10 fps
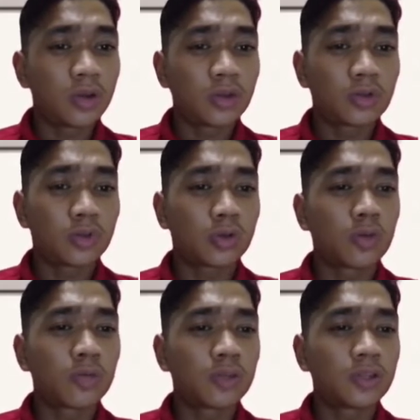to
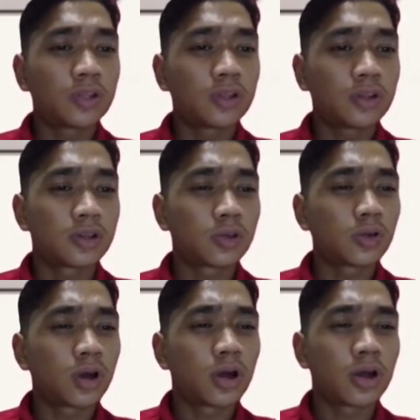complete the
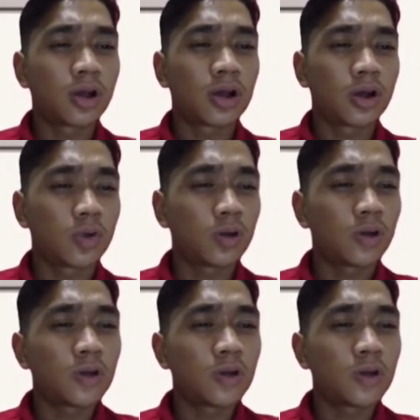2-hour